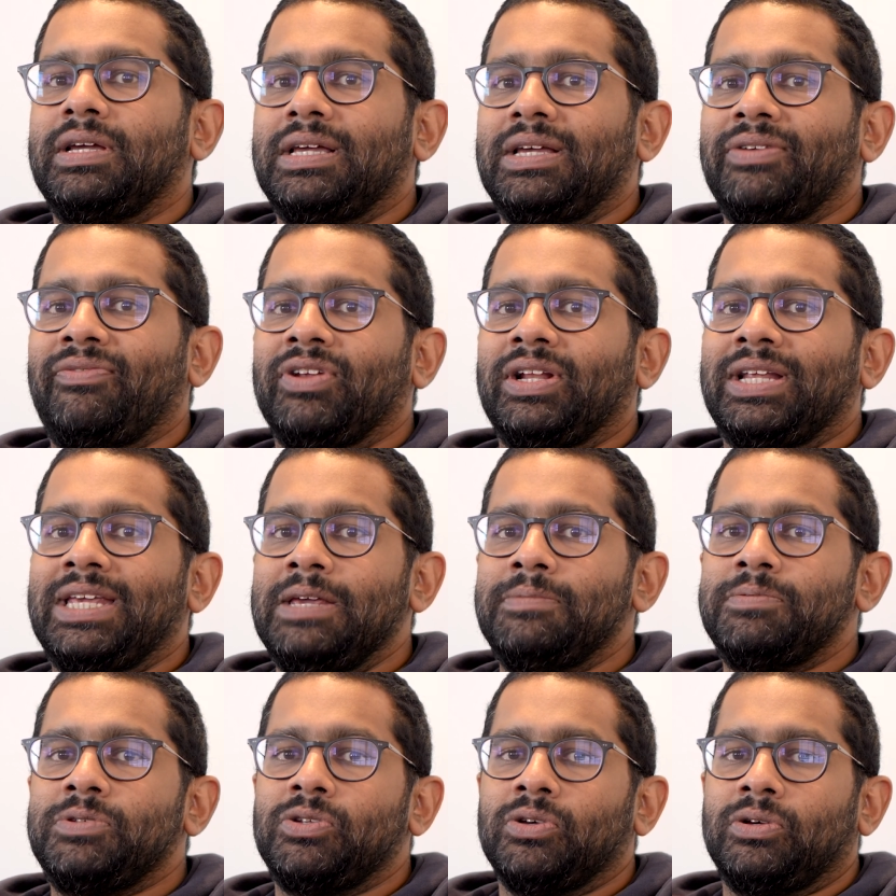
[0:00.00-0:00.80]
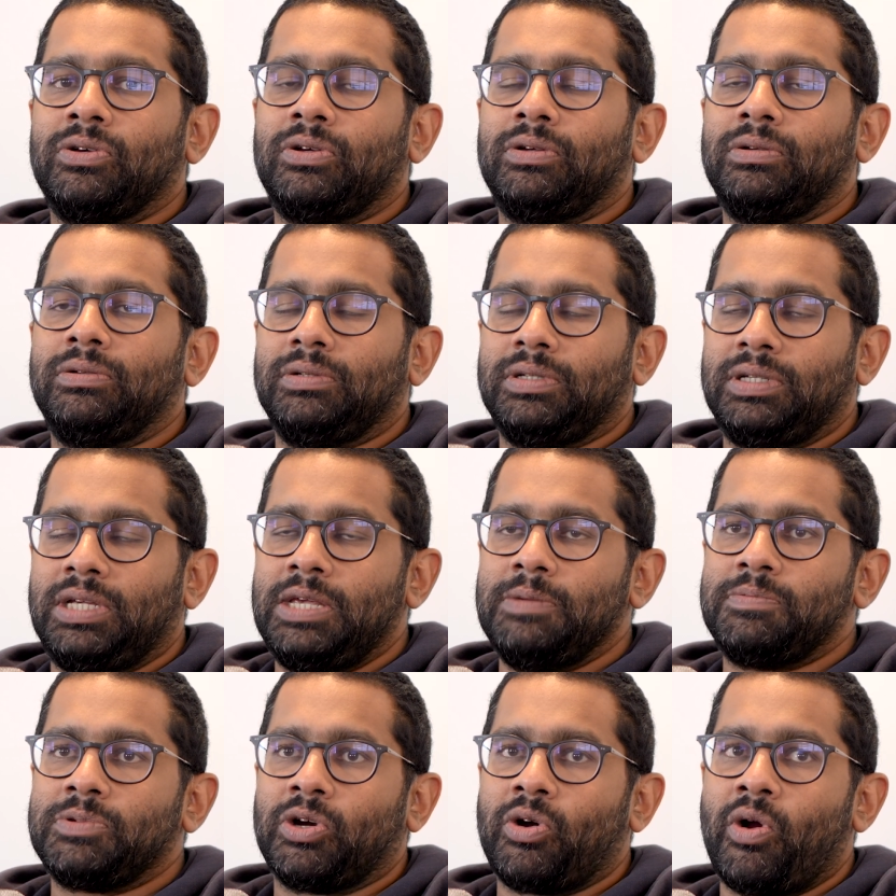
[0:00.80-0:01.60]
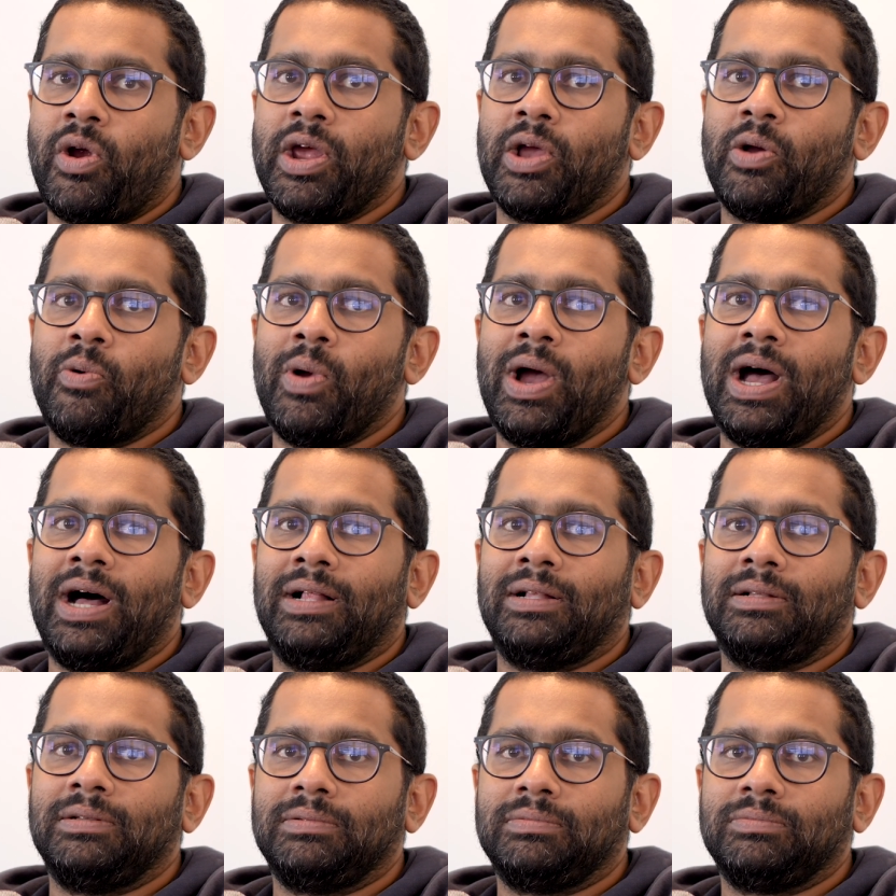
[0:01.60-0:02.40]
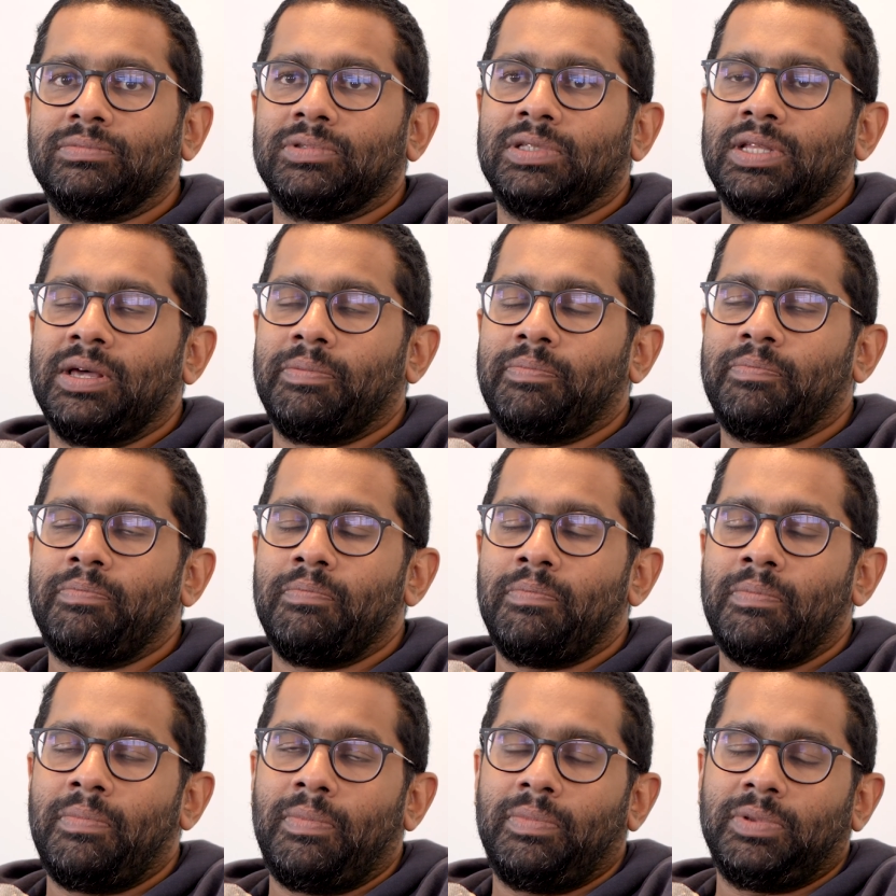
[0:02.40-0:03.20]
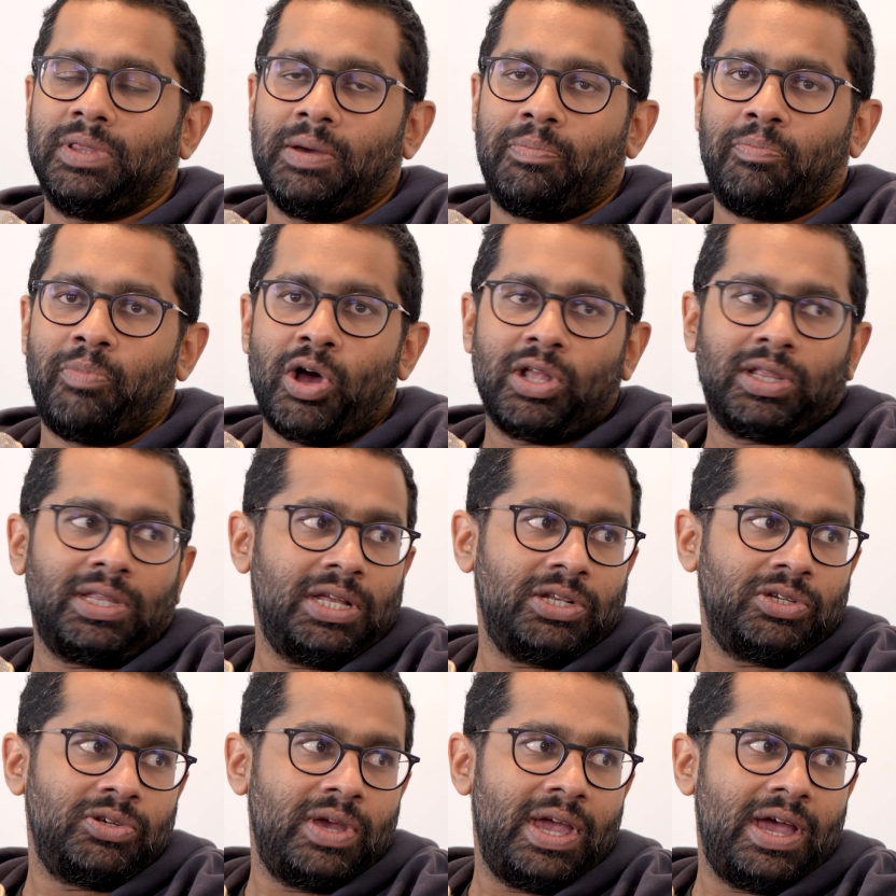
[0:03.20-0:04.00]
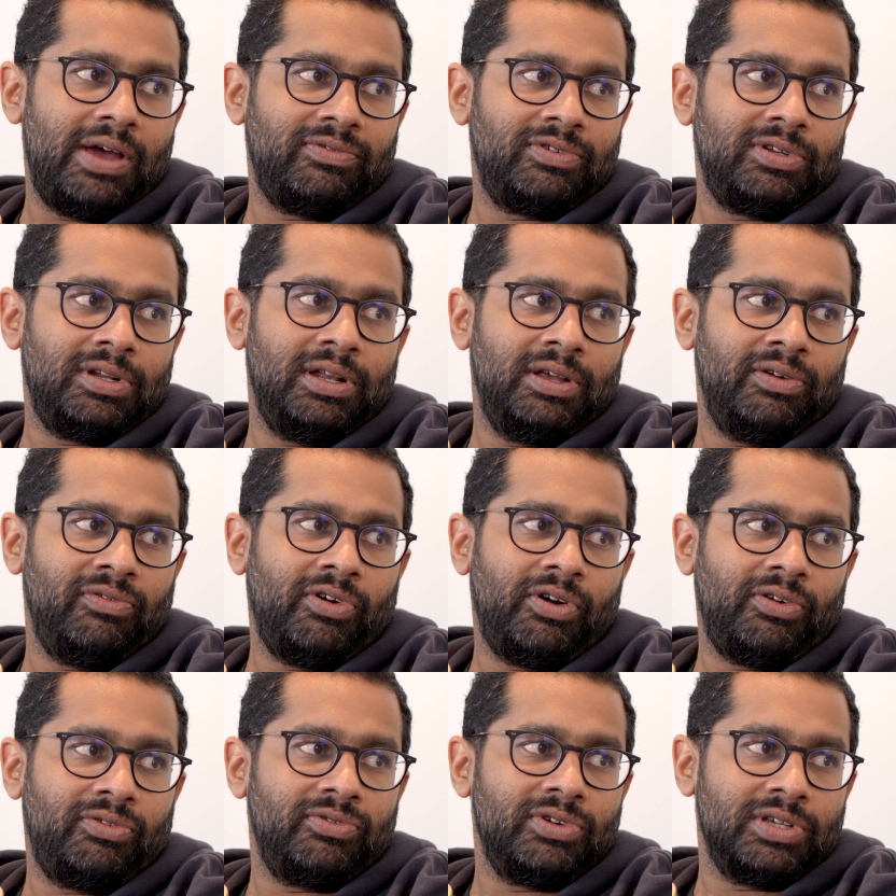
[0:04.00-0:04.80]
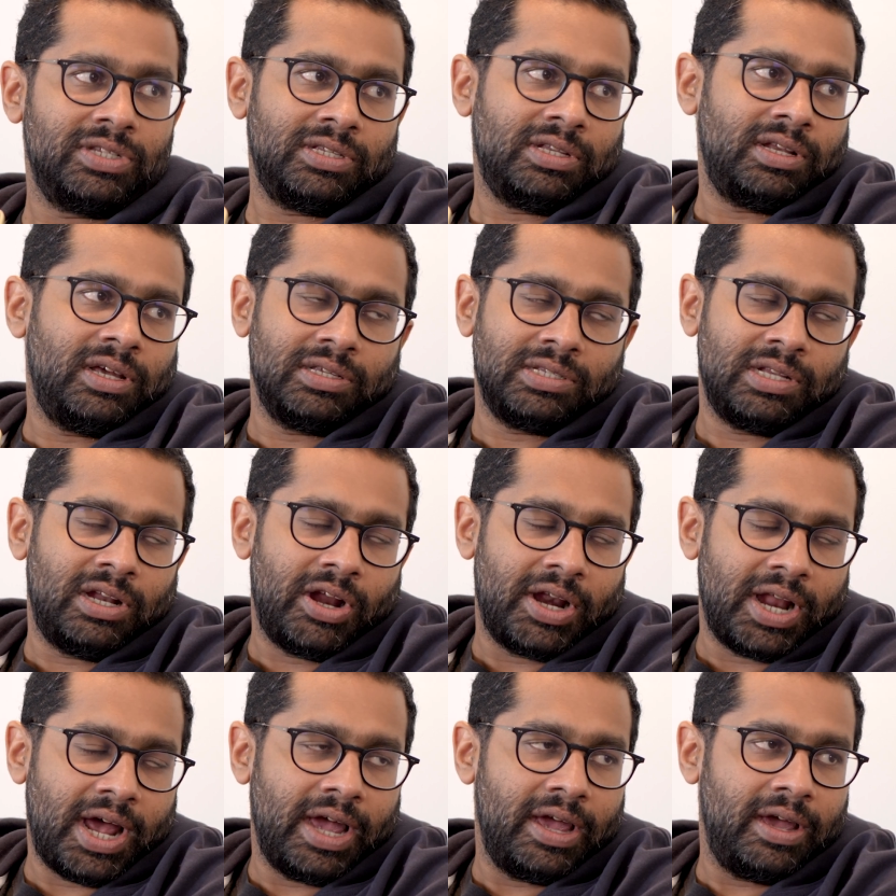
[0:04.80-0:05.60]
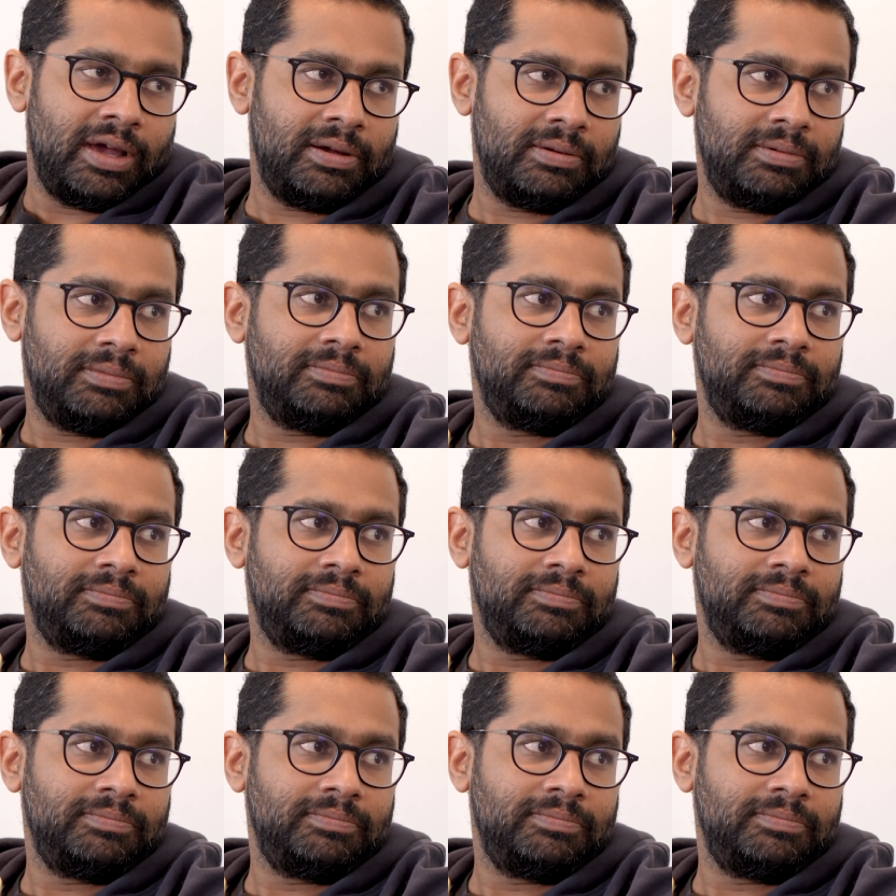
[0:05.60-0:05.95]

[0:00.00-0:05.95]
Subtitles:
if it keeps growing well, the pot that you have to live off is a lot higher.